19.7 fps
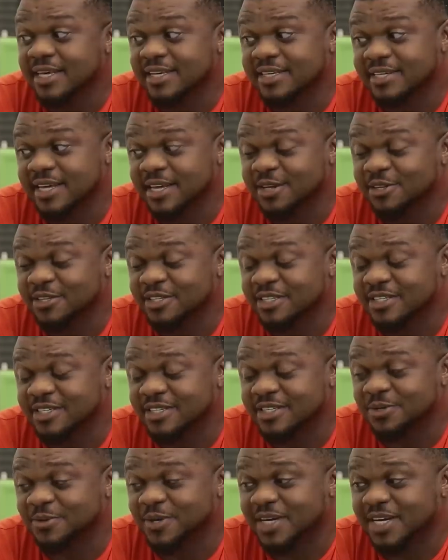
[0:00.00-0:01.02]
Yes, I
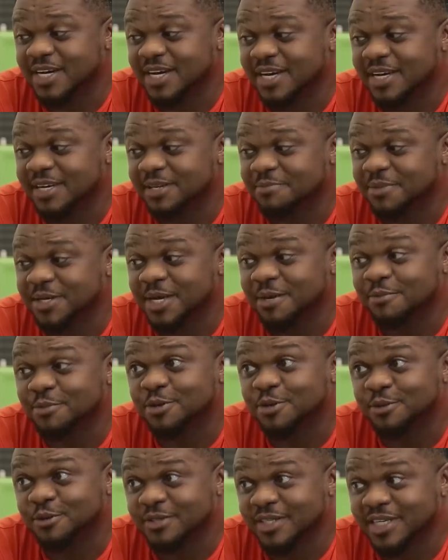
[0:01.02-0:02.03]
noticed the weather
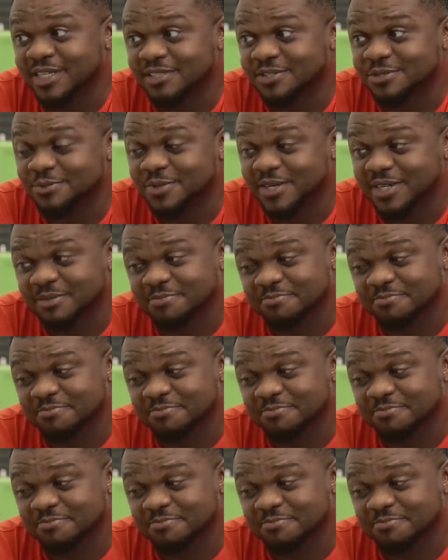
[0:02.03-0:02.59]
became cold and you